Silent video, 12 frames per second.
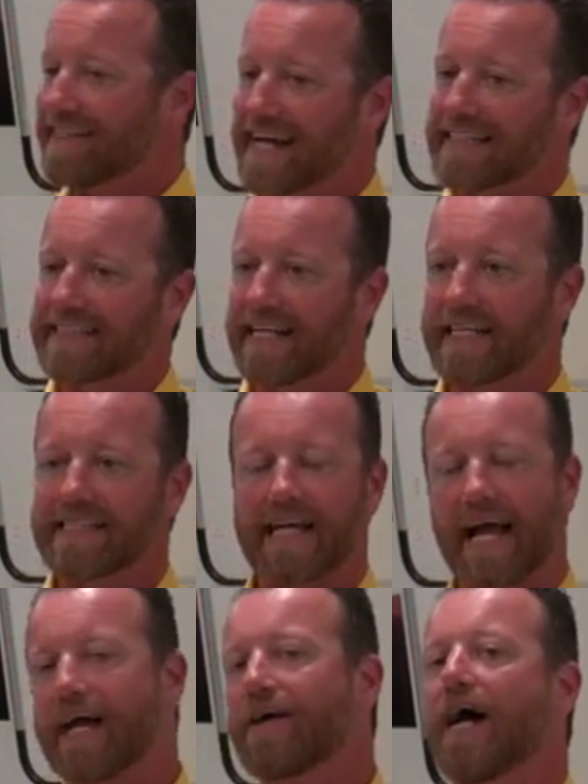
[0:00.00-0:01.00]
next thing is
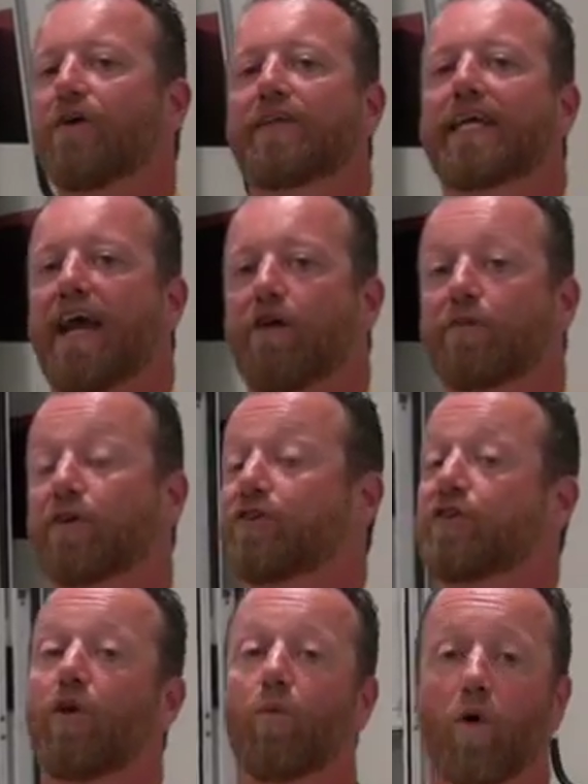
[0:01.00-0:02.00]
air out the camper. It's
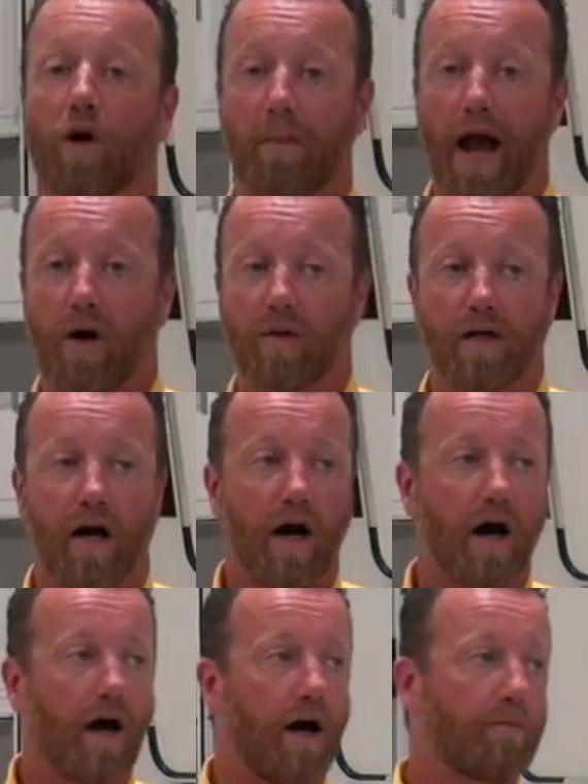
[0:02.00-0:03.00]
still warm out.
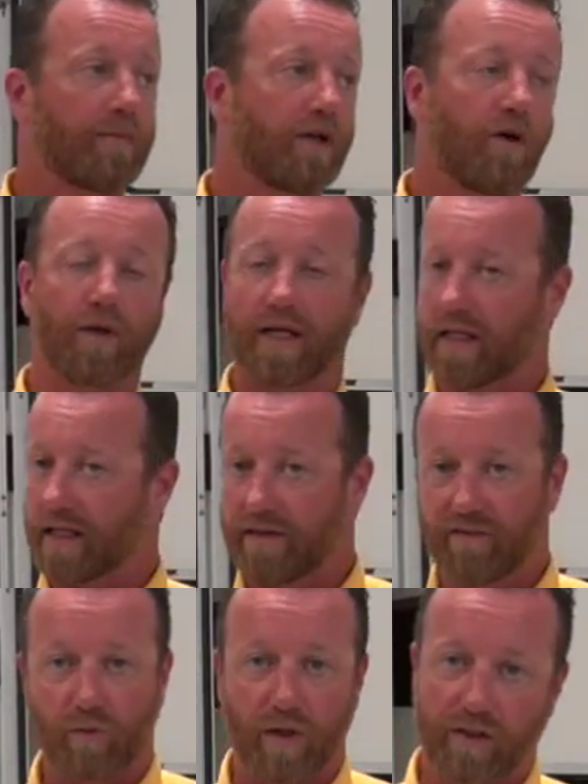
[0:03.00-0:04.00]
You know, we can
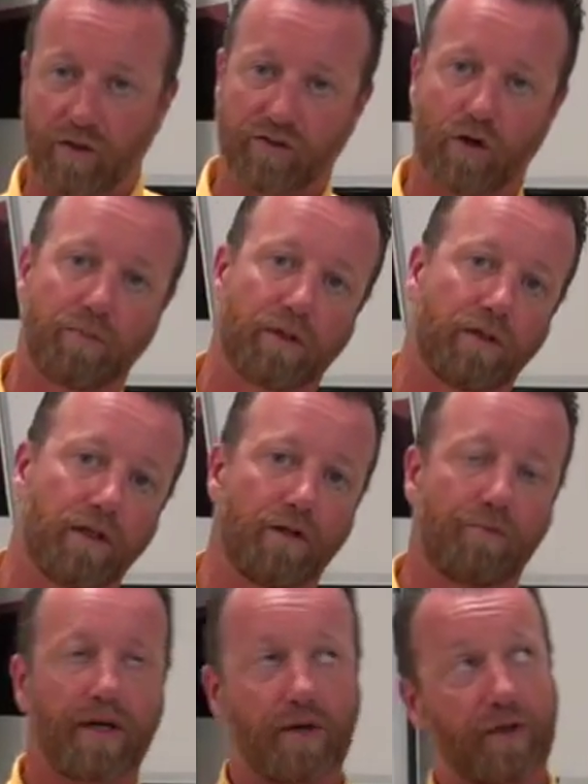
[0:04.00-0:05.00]
leave the windows open a
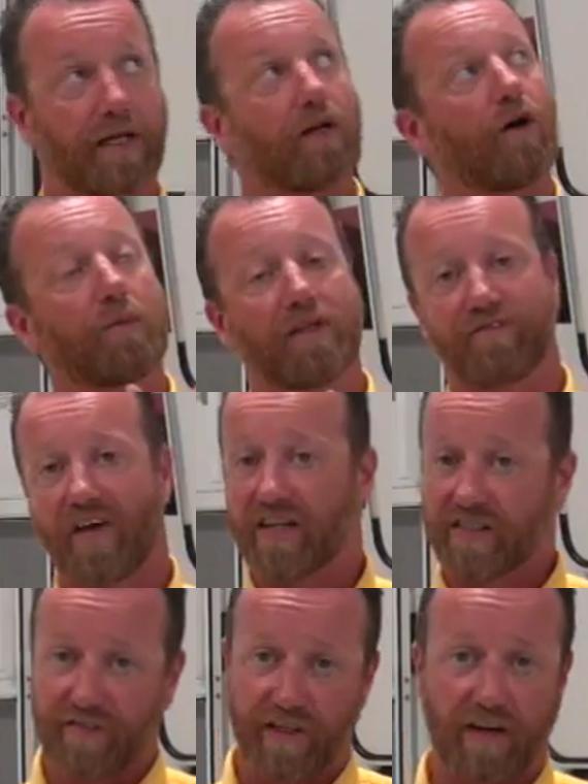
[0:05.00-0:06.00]
little bit. We can open the
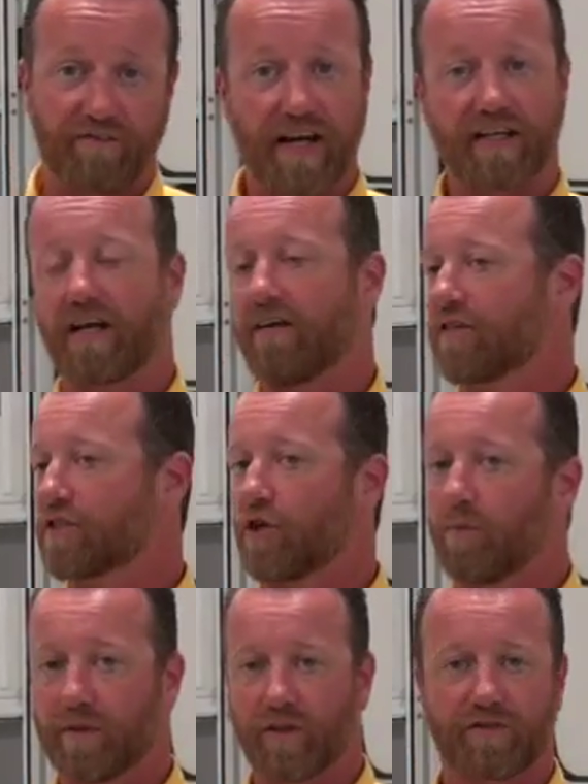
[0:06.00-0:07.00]
vents. If you got vent covers,
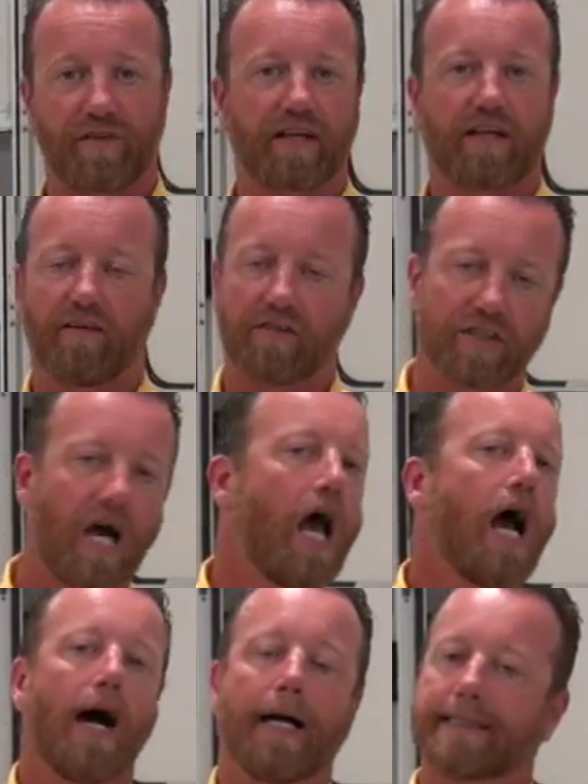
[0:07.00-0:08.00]
open those vent covers.
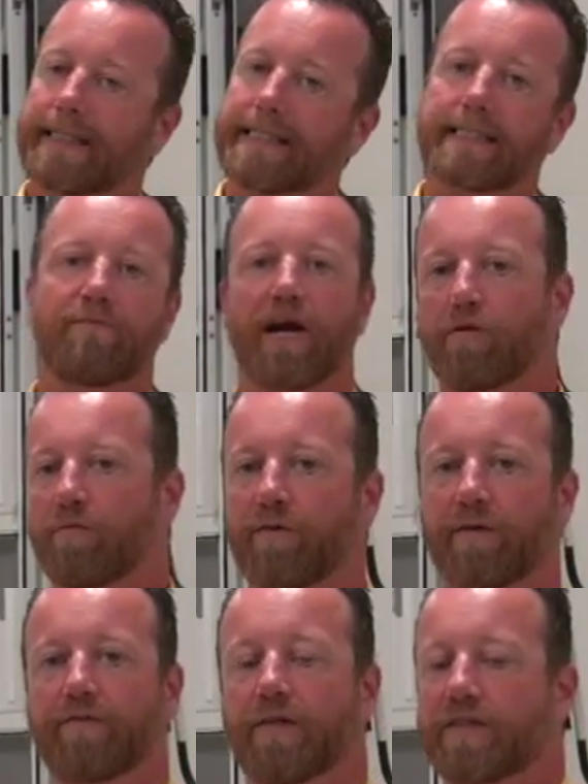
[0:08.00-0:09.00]
Let's get some air
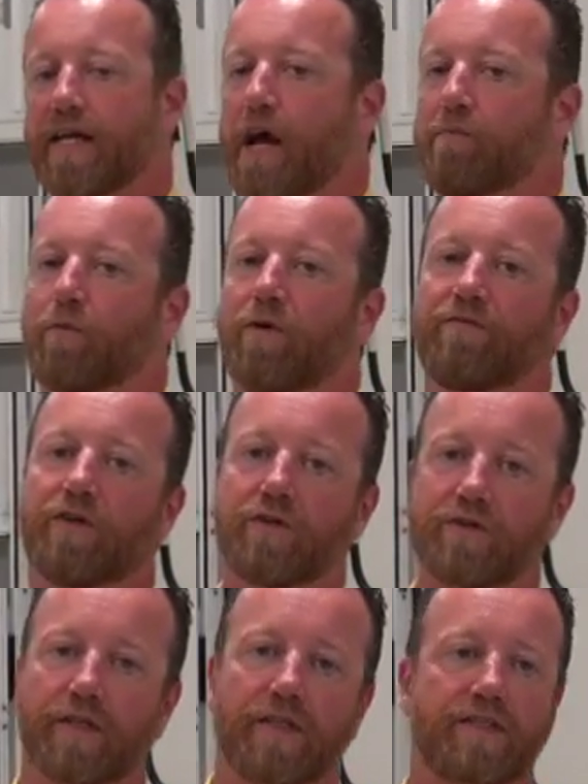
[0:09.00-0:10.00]
moving for this camper. We've
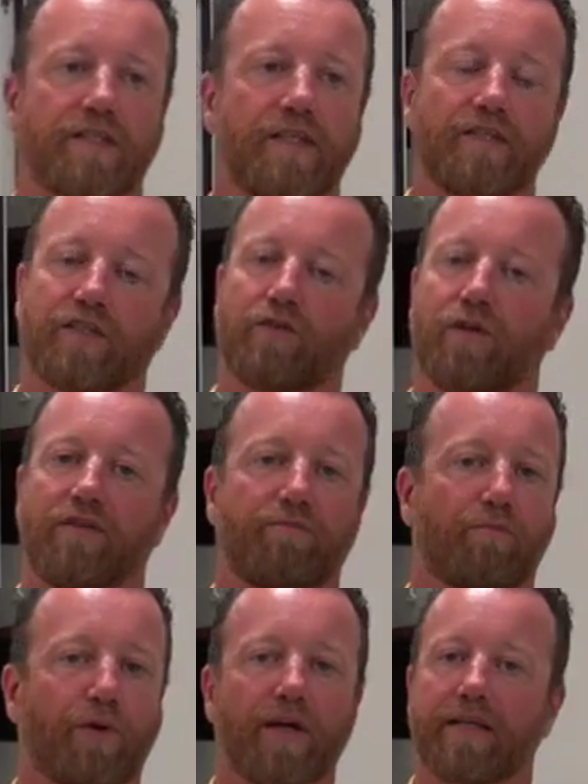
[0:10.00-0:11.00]
used it this season.
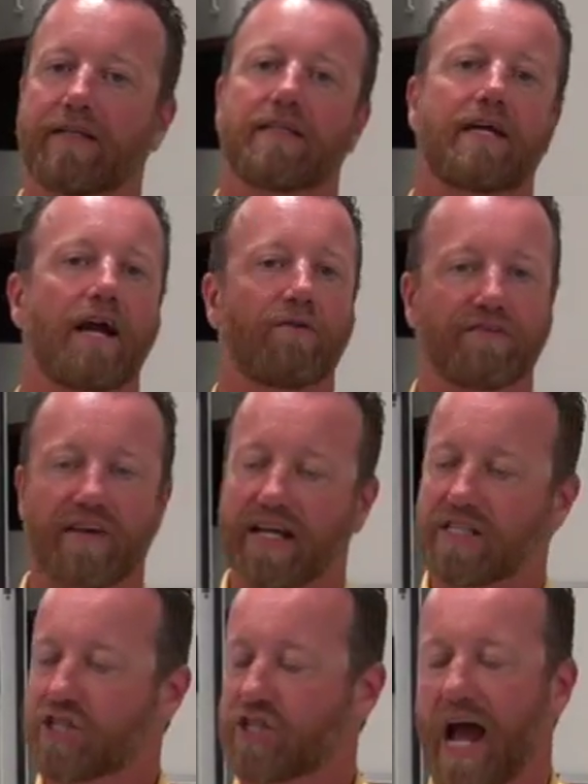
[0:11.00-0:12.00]
We've breathed in there. We've
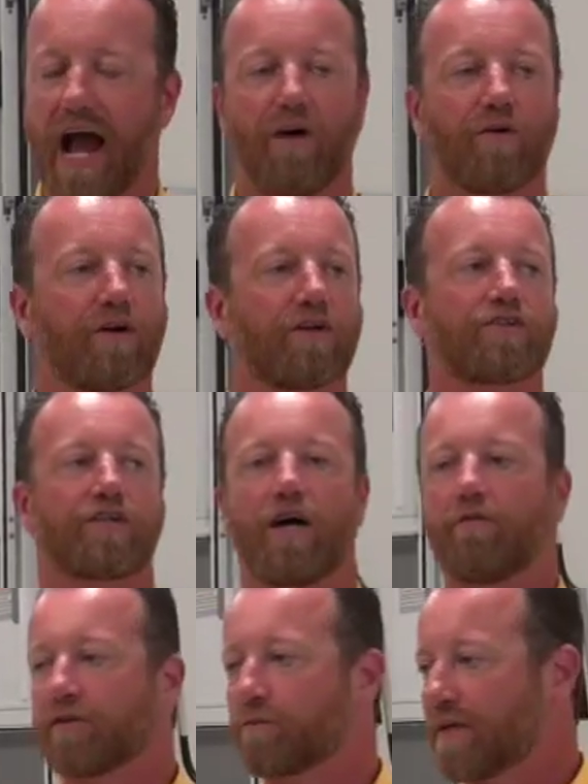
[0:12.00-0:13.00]
taken showers.
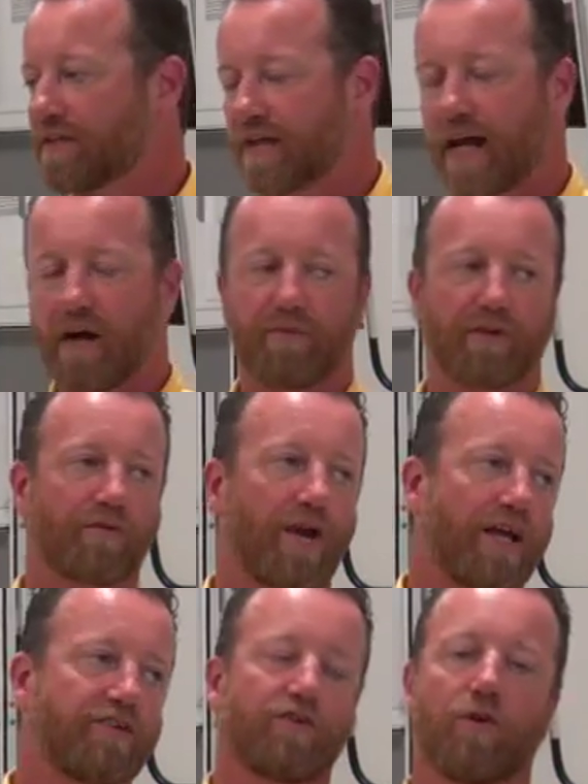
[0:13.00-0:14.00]
It's been damp with the
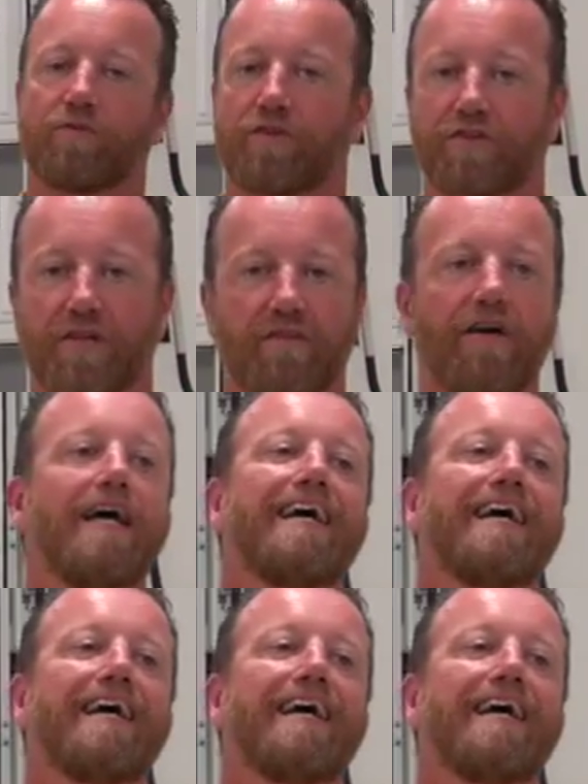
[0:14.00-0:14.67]
rainstorms and stuff.